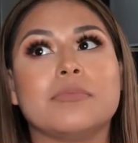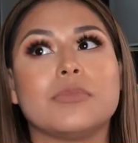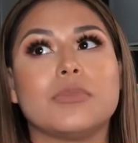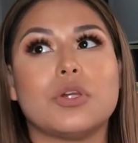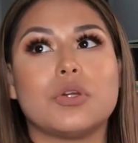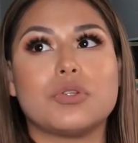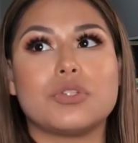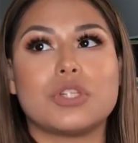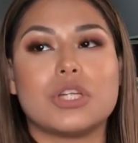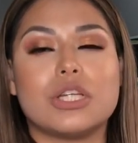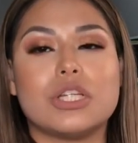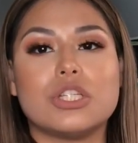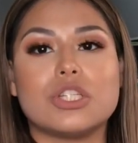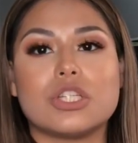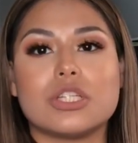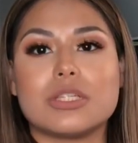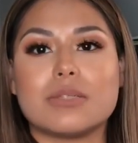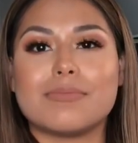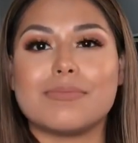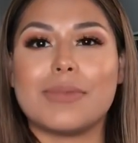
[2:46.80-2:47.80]
those
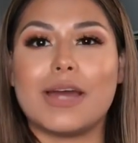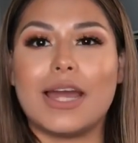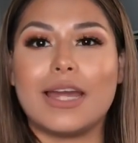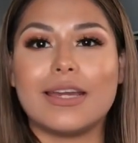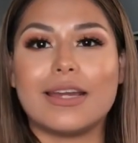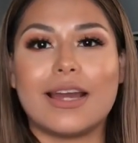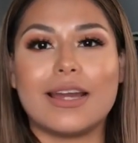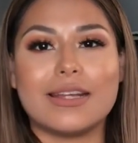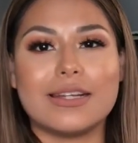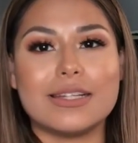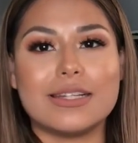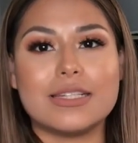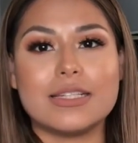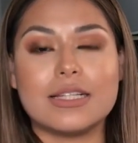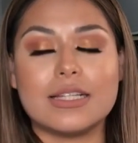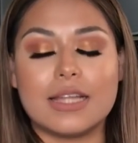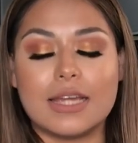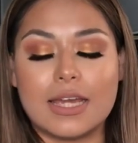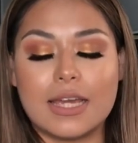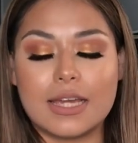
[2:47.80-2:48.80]
changes might kind of
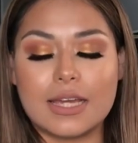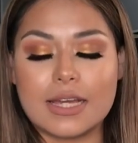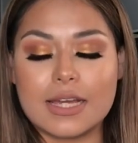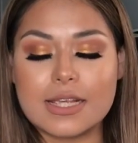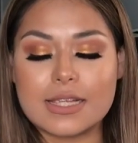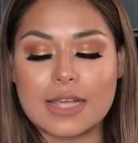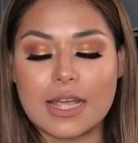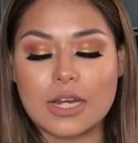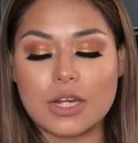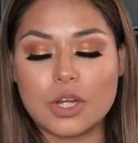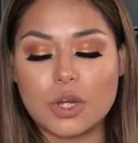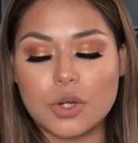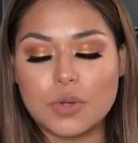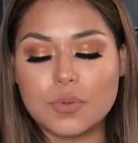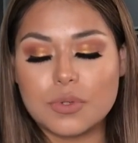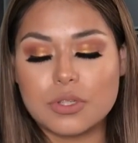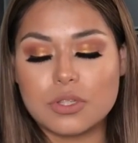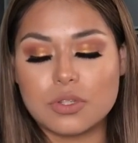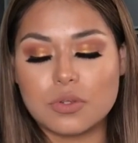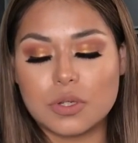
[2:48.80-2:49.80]
delay, because I know
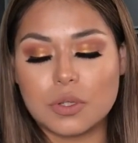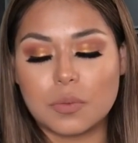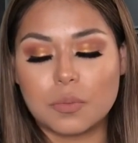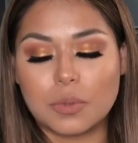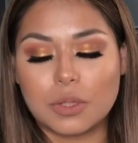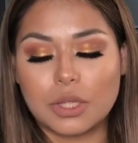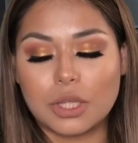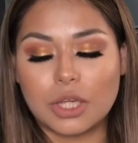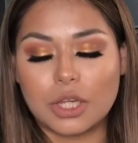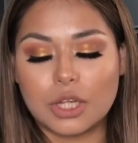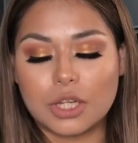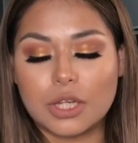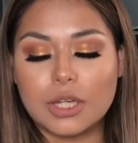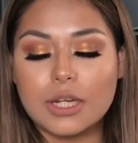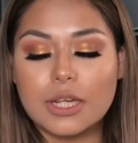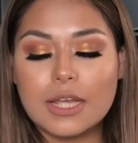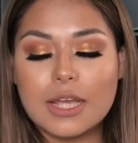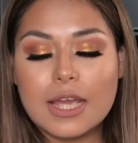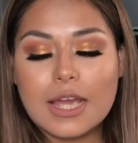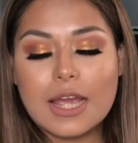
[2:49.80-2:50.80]
it was doing really good,
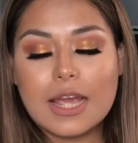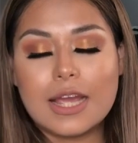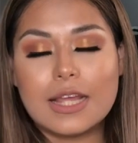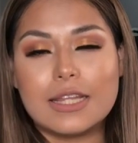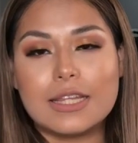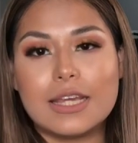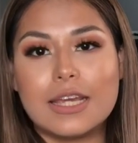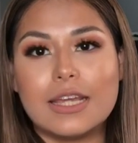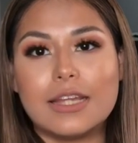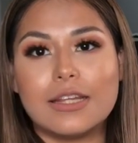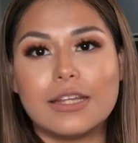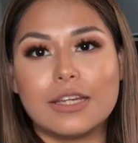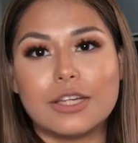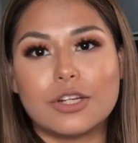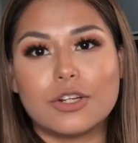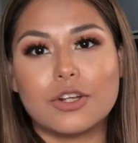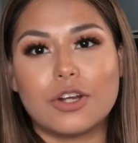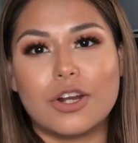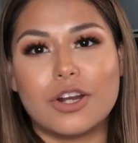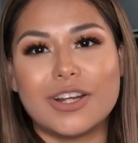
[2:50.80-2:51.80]
and then
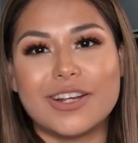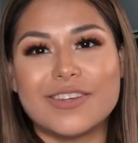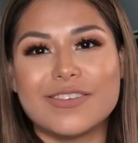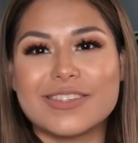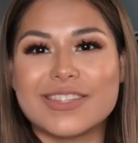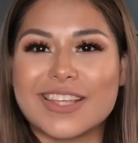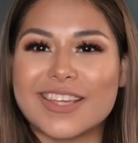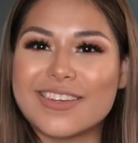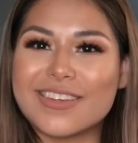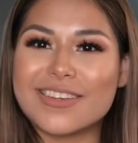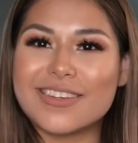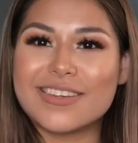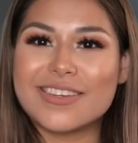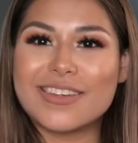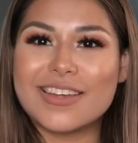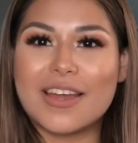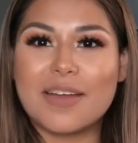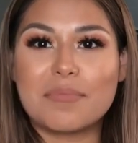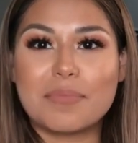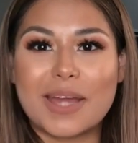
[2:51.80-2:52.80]
later on I was like,
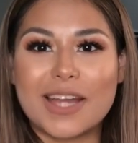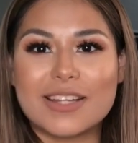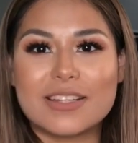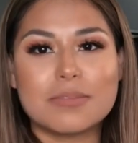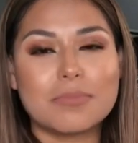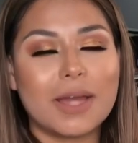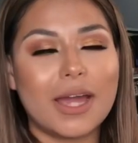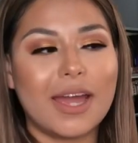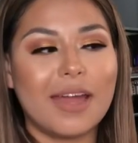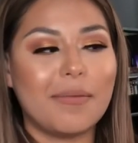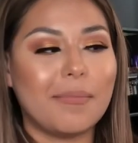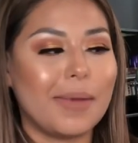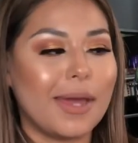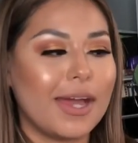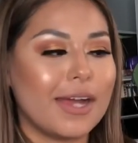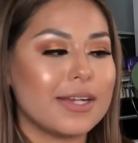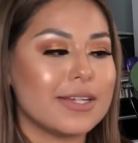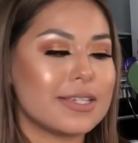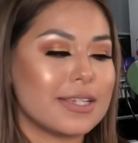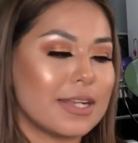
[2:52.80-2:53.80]
I'm back to my eye
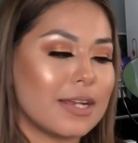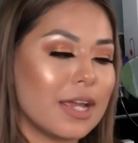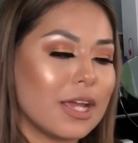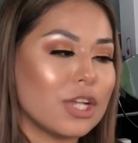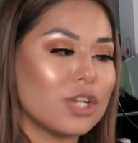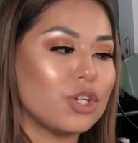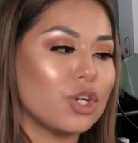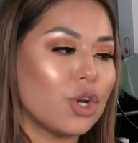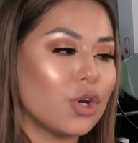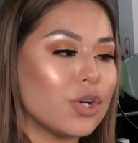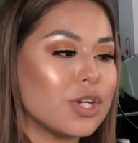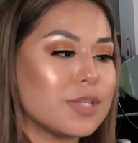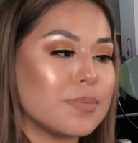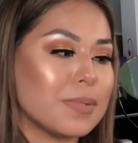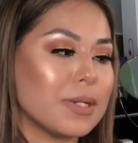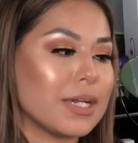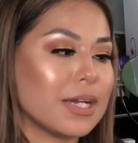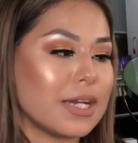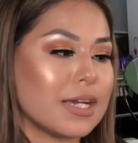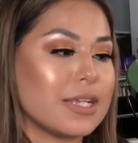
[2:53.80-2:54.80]
bags, and I know it's
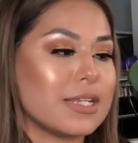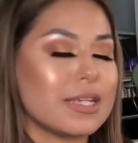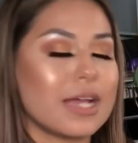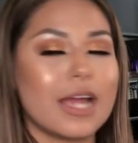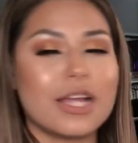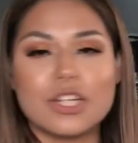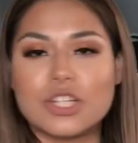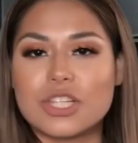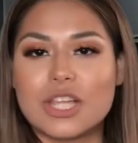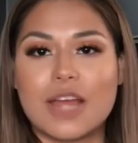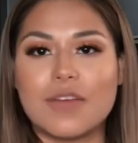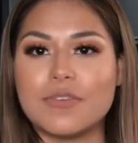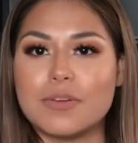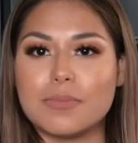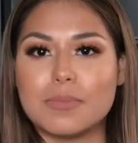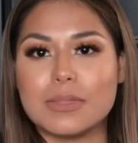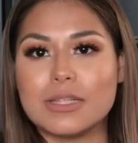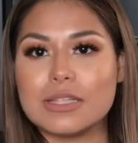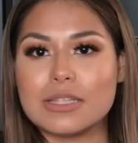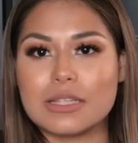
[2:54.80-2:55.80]
because I just
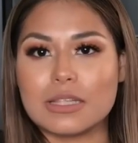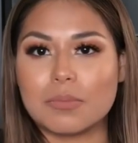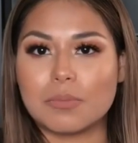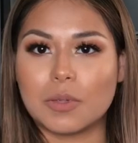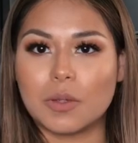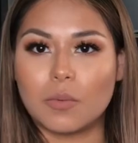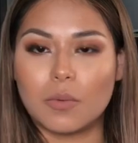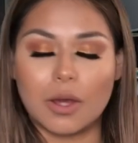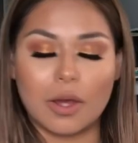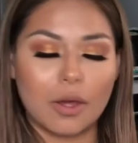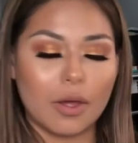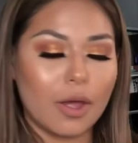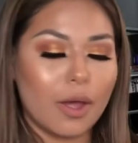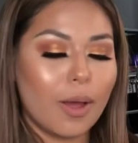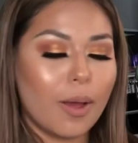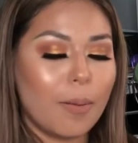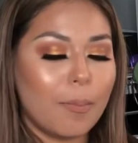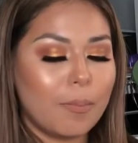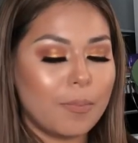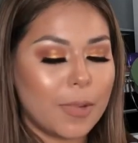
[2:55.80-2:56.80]
haven't been sleeping well.
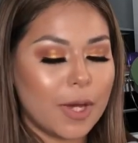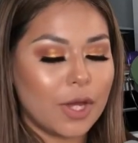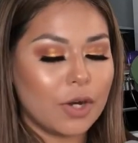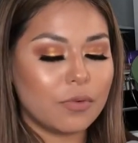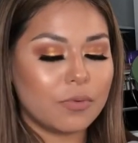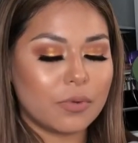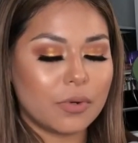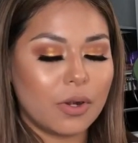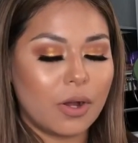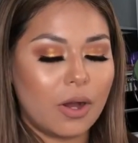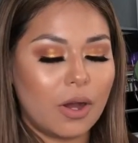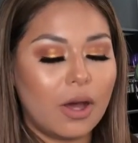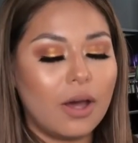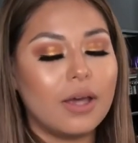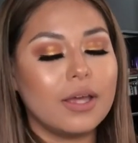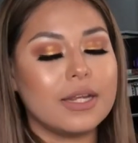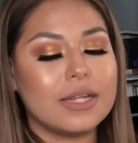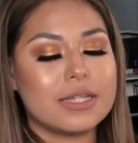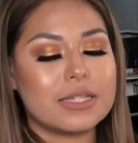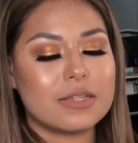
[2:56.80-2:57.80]
But overall,
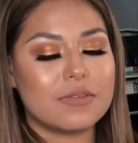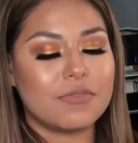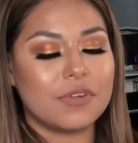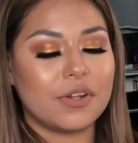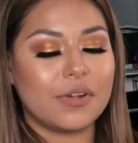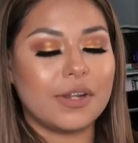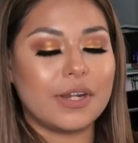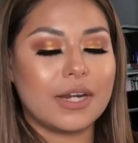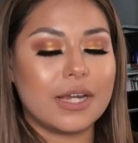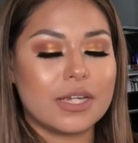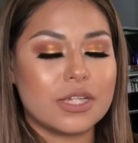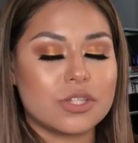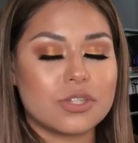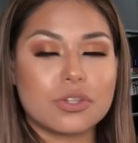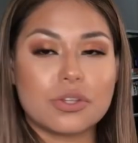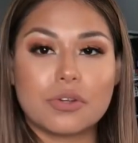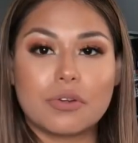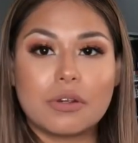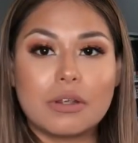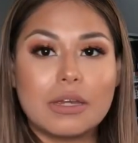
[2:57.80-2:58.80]
it is a very nice
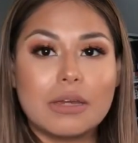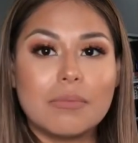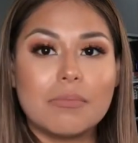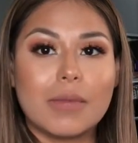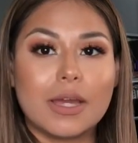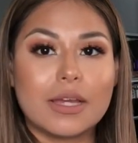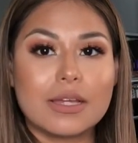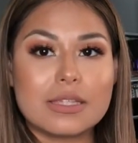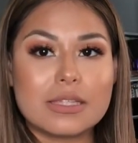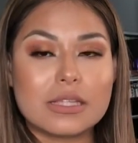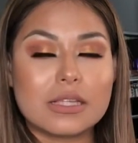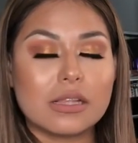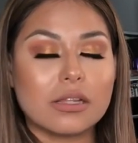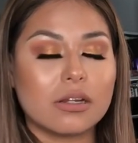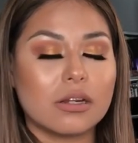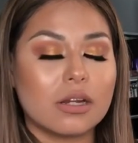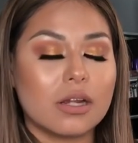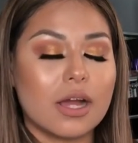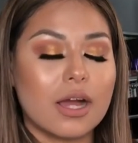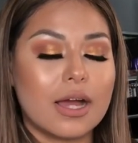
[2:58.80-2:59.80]
cream. My
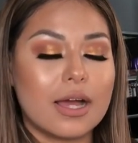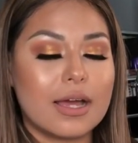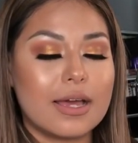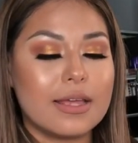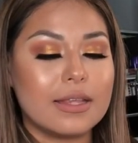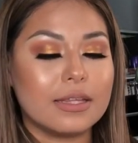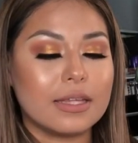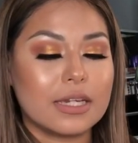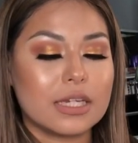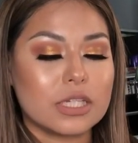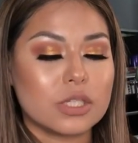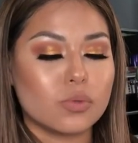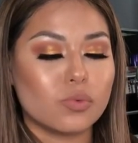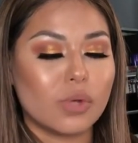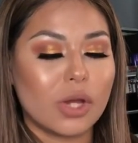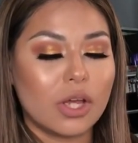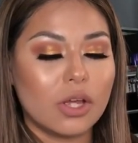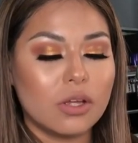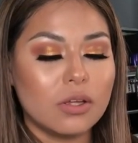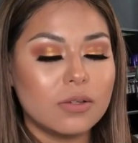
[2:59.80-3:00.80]
concealer lays
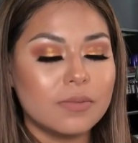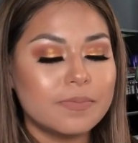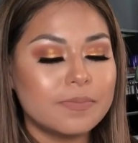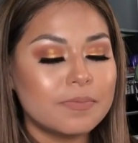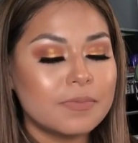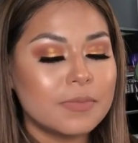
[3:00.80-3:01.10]
well